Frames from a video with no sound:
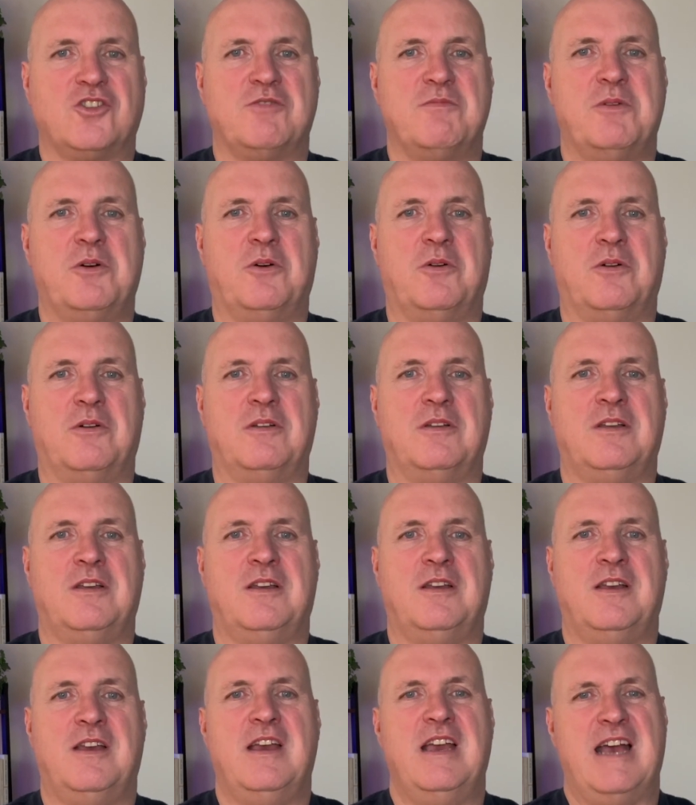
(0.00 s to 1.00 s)
more.
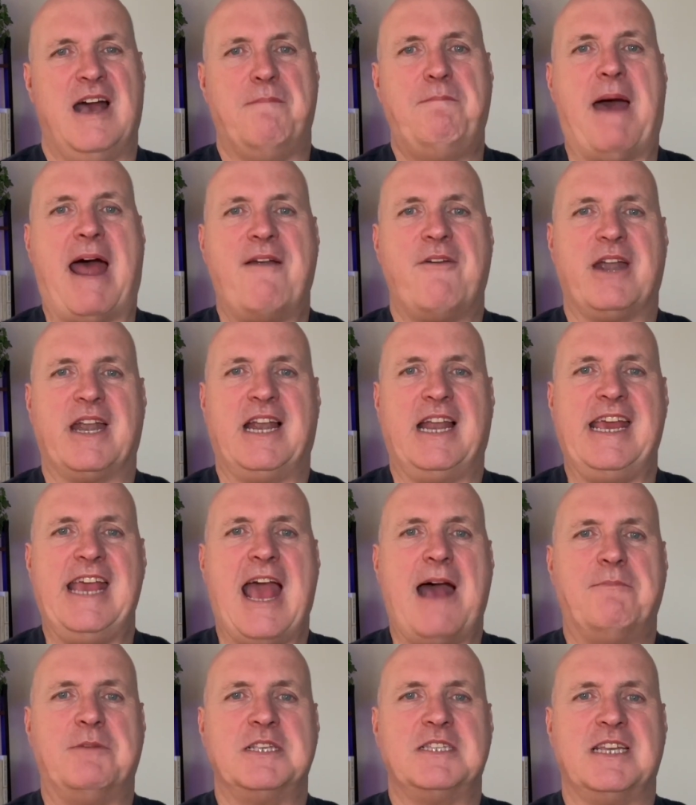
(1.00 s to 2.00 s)
Apparently,
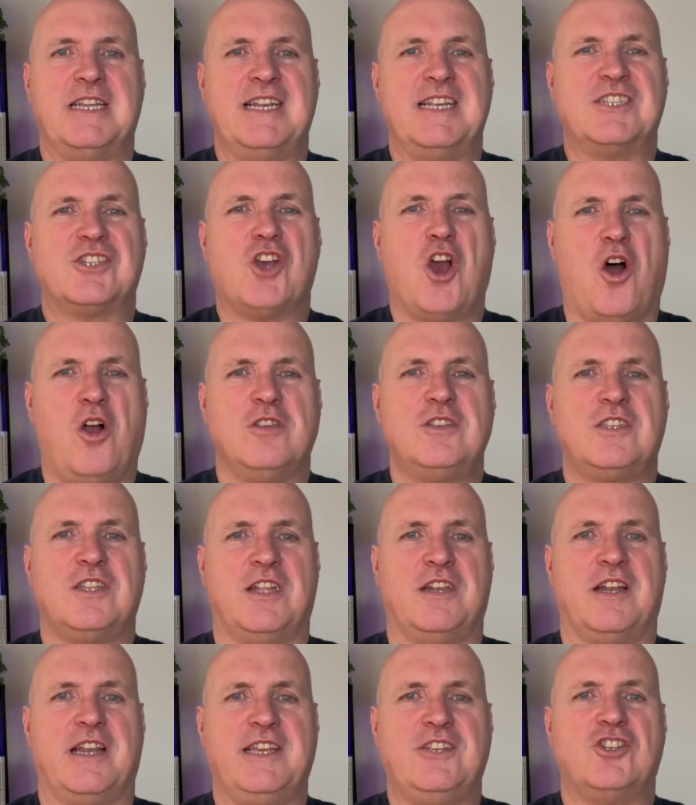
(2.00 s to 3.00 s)
Amazon is
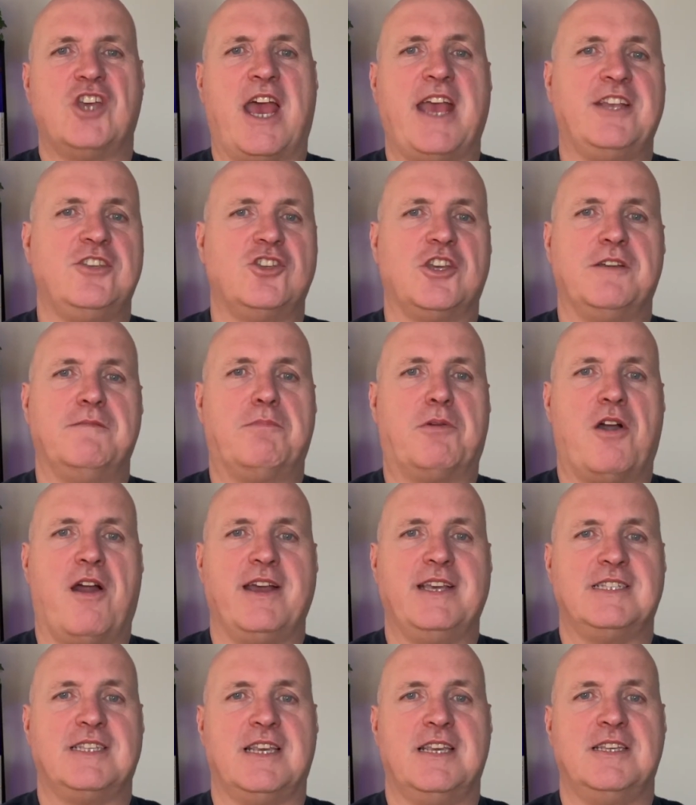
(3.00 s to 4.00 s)
constantly changing
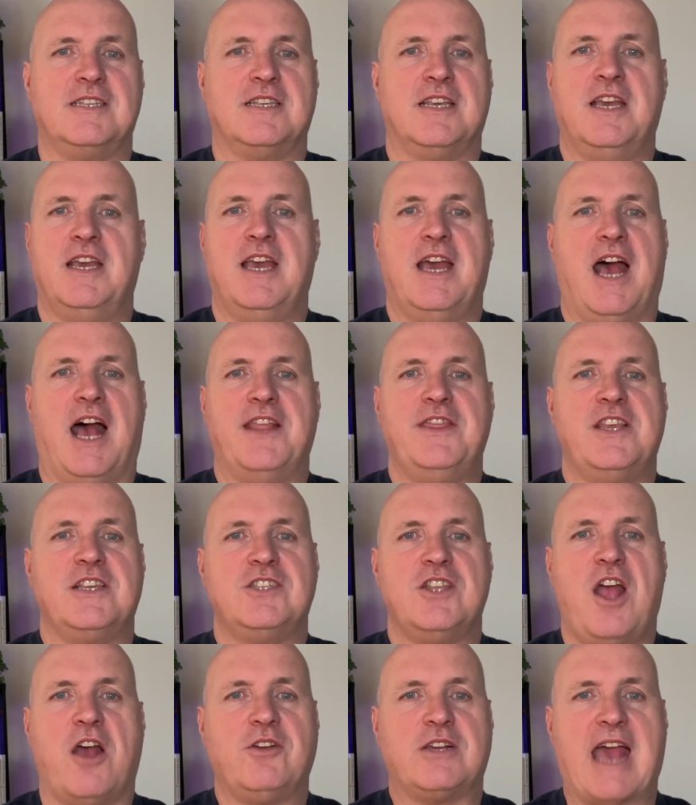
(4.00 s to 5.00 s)
prices, and
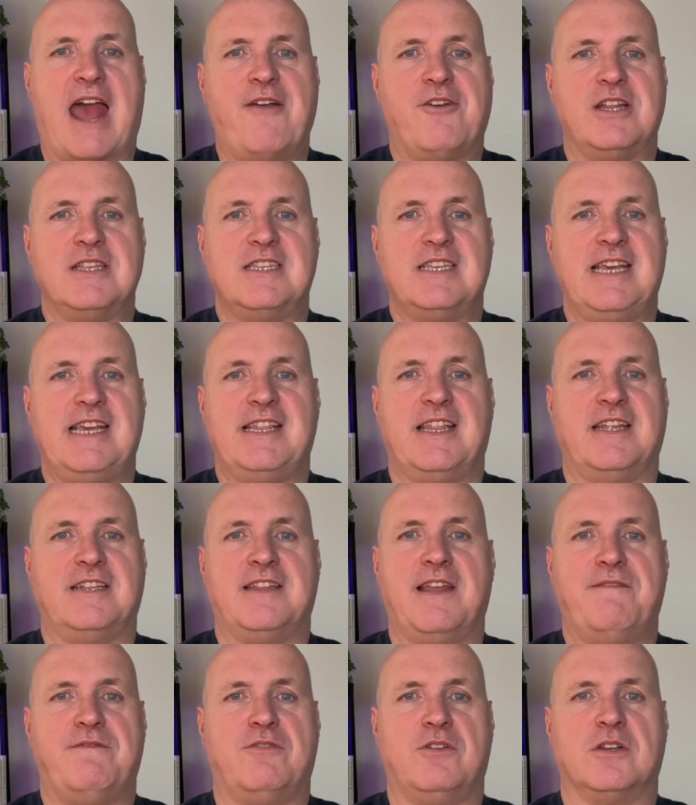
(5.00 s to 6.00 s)
there's no guarantee that
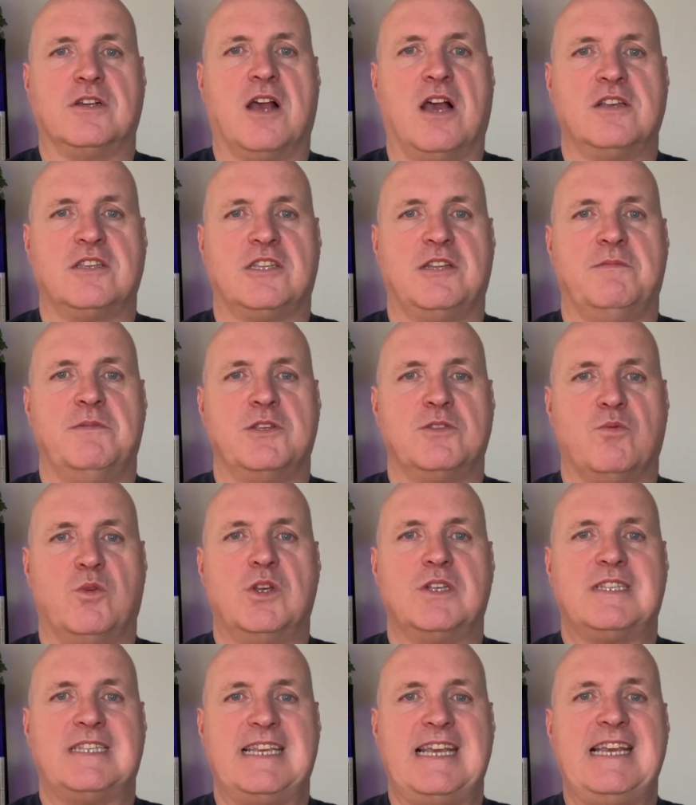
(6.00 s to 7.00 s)
different customers
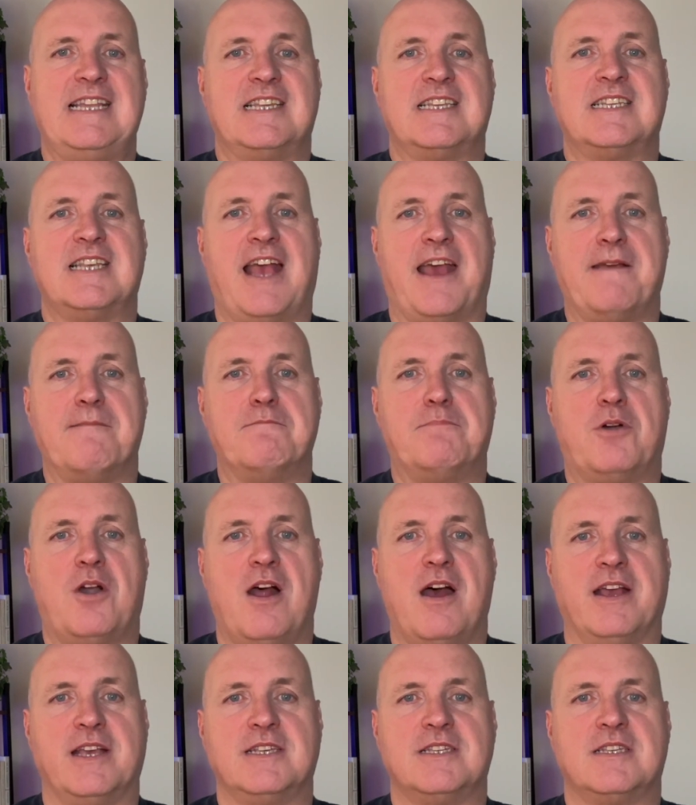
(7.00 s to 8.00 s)
will see the same
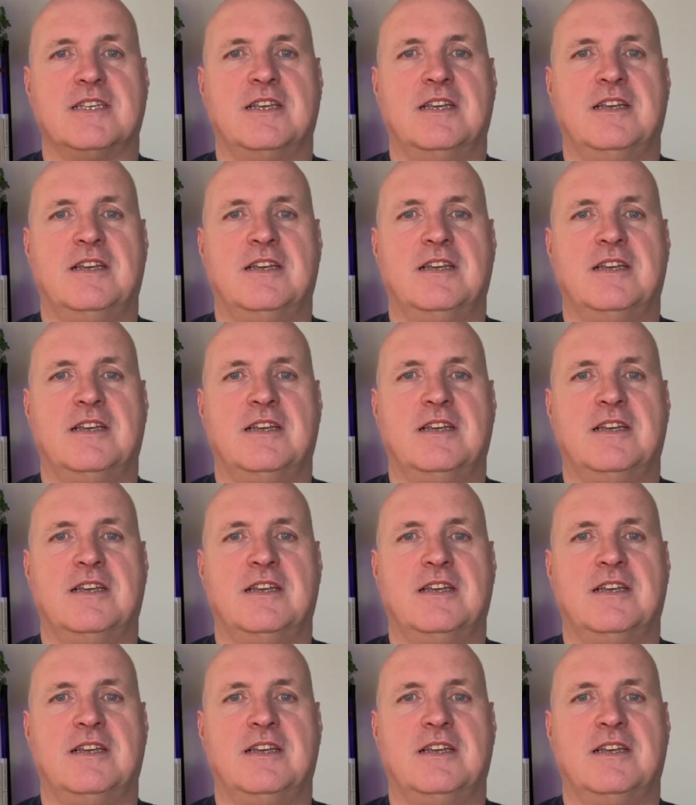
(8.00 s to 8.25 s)
price.